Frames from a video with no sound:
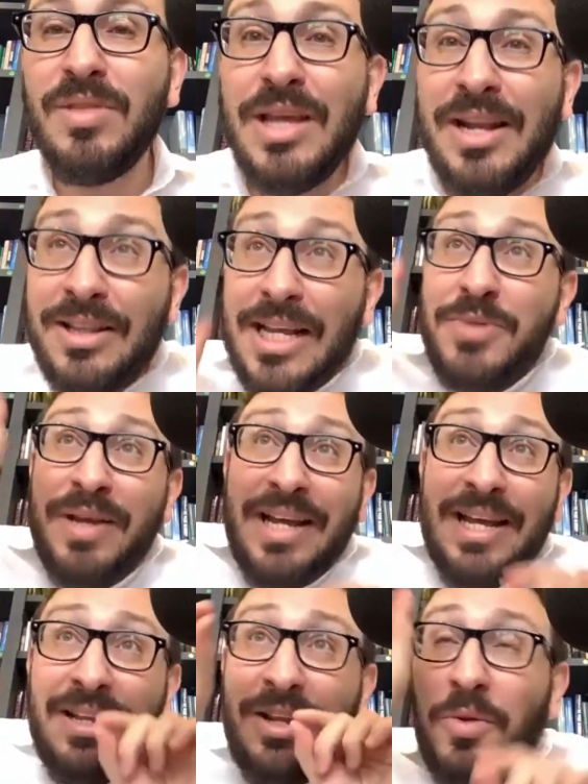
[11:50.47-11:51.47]
And unless we
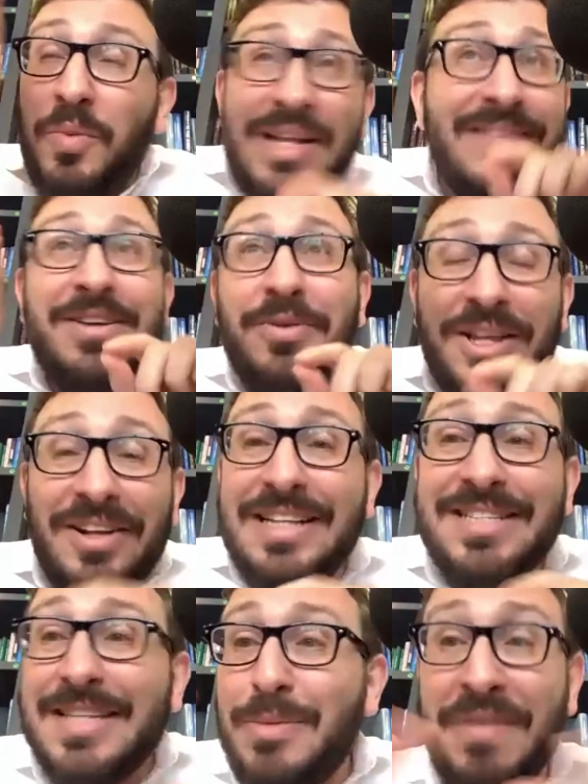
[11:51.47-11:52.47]
get a little window, a little
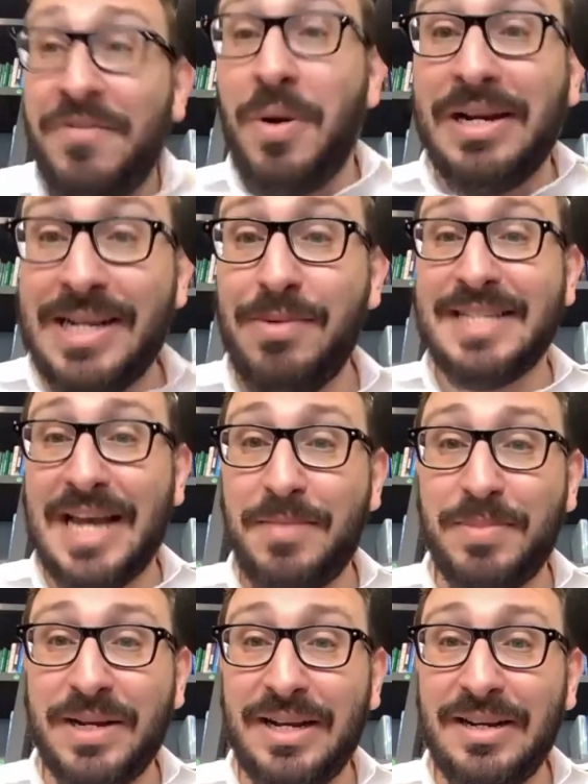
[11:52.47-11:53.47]
insight, we have no idea what's
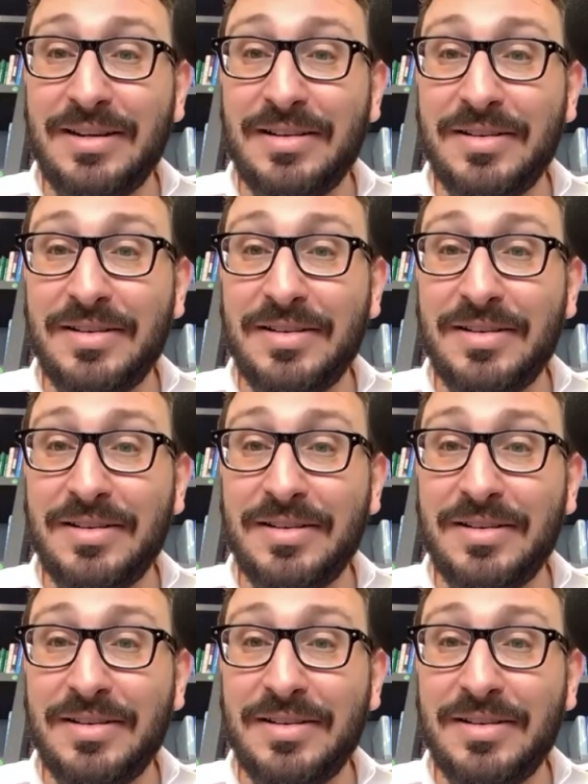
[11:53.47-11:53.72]
happening.